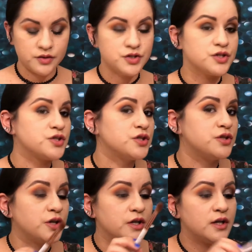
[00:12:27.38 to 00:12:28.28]
Just to
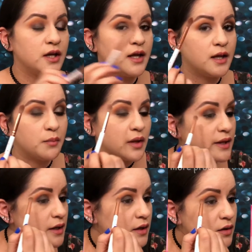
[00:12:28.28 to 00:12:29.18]
darken it and
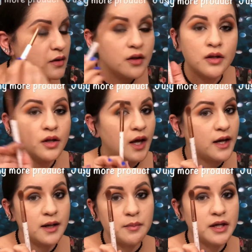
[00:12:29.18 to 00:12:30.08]
blend it.
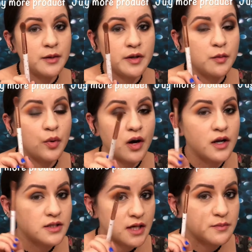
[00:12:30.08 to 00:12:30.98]
I didn't pick up any
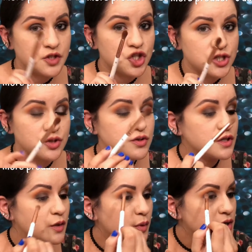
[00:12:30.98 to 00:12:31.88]
product, I'm just
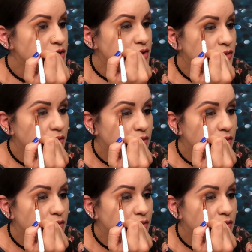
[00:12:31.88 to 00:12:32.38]
using the brush.